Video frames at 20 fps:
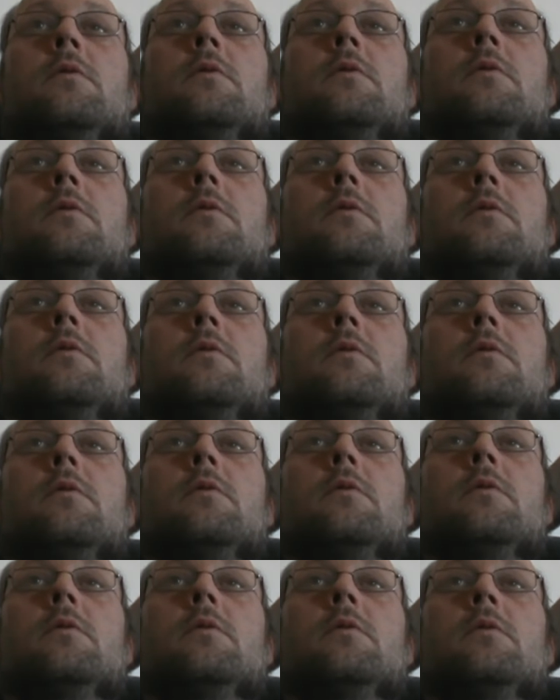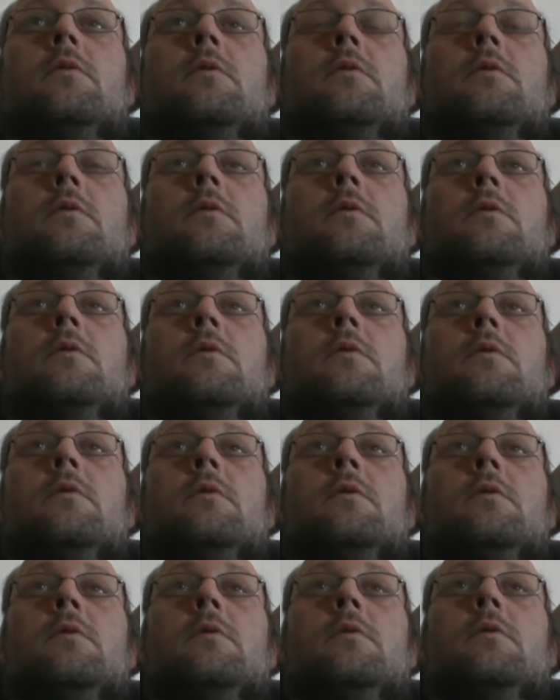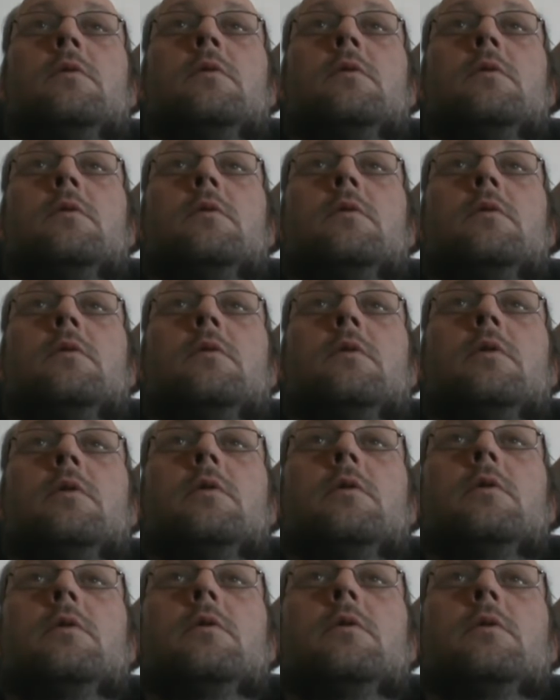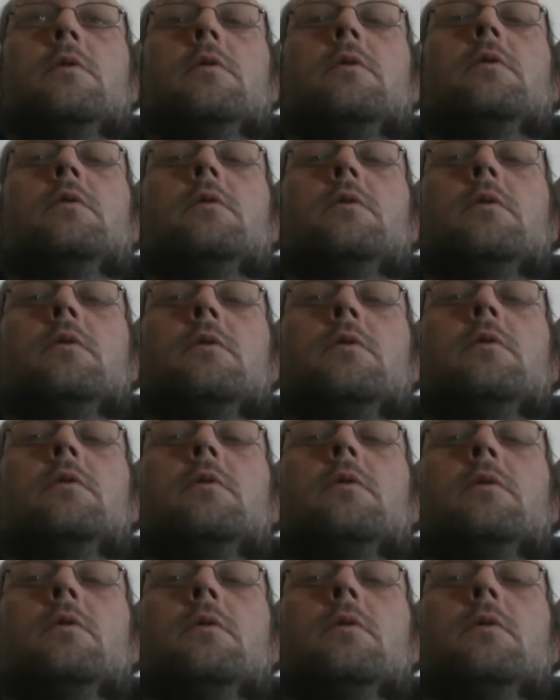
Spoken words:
Nobody speaks.